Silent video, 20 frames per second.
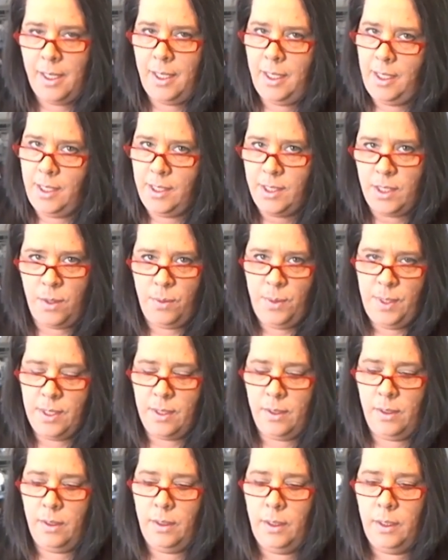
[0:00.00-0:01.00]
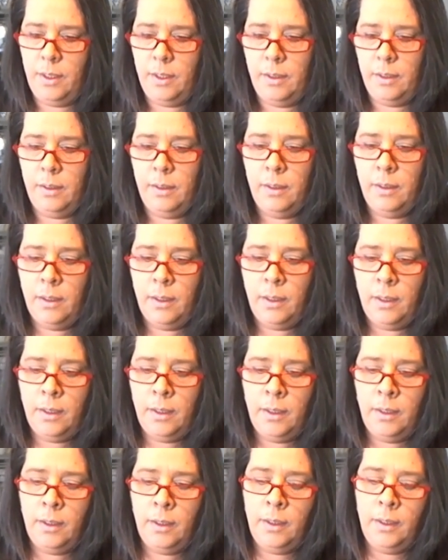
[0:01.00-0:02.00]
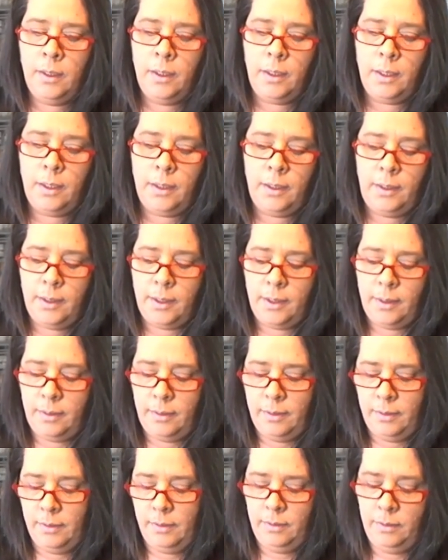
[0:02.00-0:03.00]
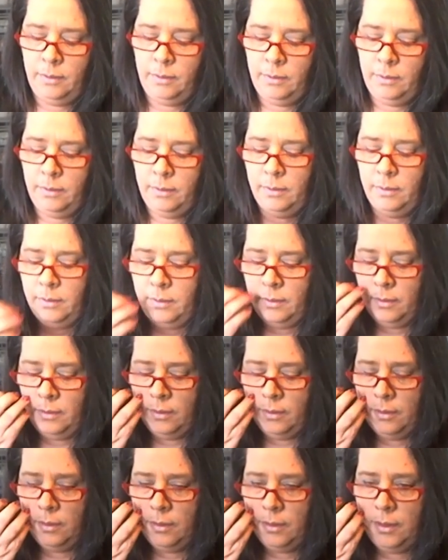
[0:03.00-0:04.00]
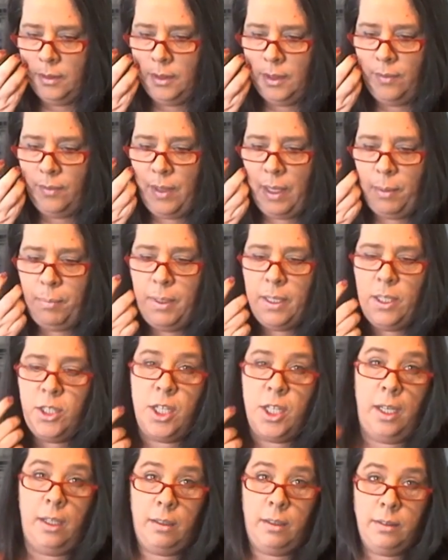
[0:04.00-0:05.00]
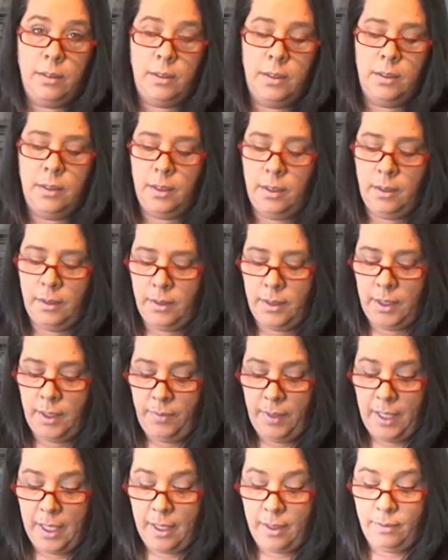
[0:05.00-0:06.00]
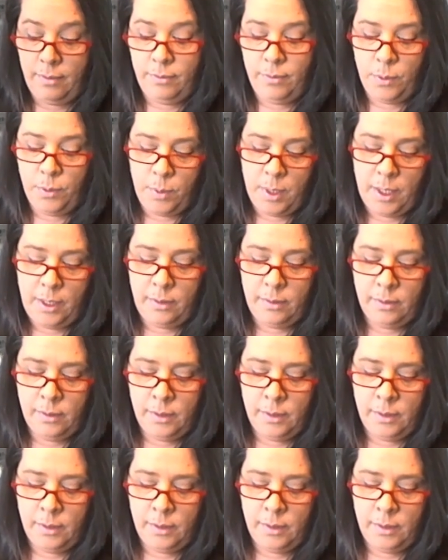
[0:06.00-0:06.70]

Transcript: and he's always on the vaping channels, TVN for one,